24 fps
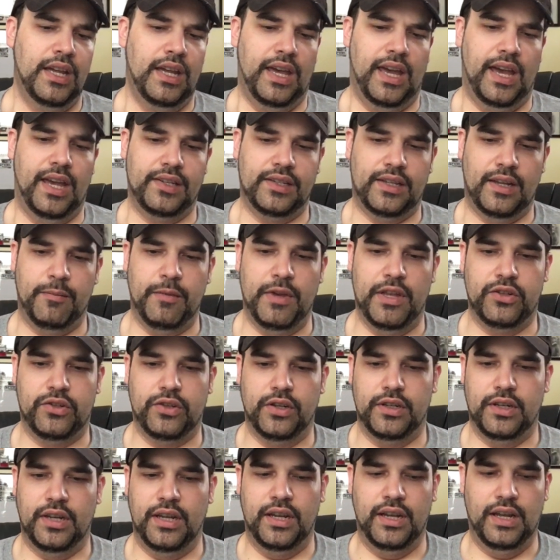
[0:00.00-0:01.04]
as I
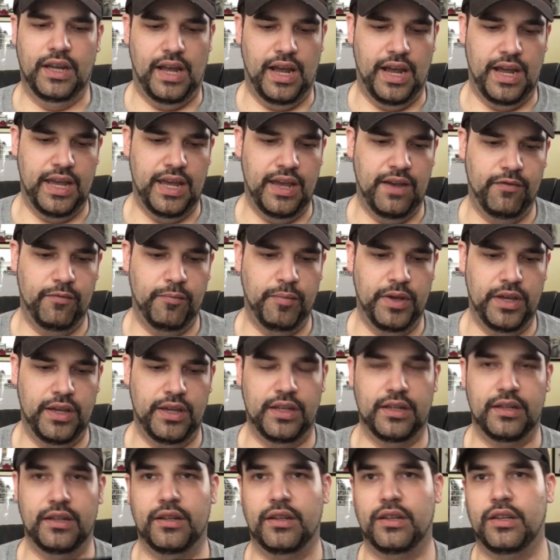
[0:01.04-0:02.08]
mentioned, I have
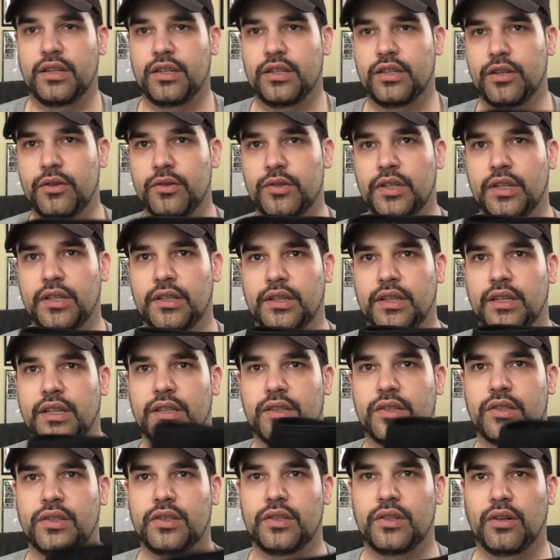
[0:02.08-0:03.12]
been using
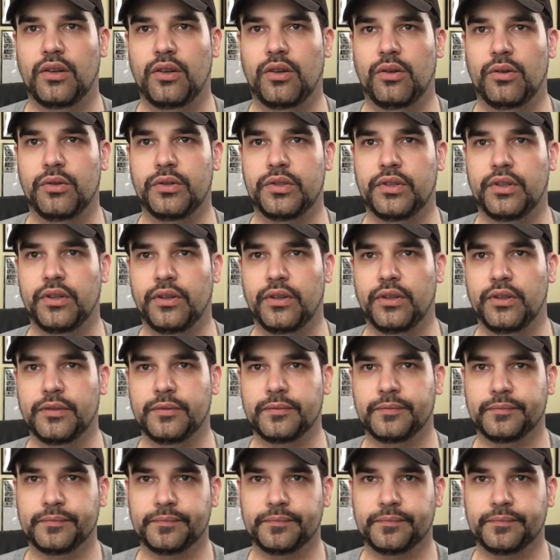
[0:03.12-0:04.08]
this holster